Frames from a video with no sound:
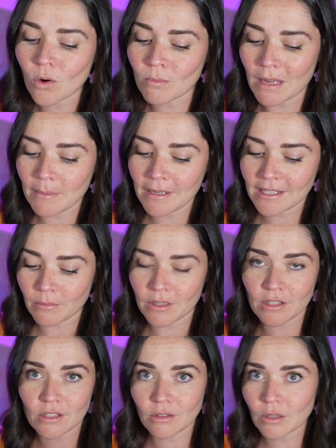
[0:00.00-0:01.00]
or maybe
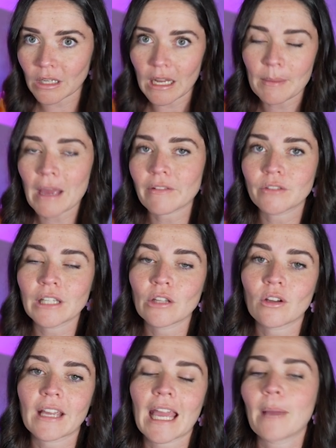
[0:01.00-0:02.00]
someone's going to have a really
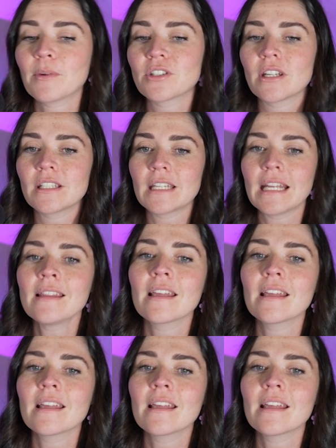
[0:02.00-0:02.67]
long caption underneath.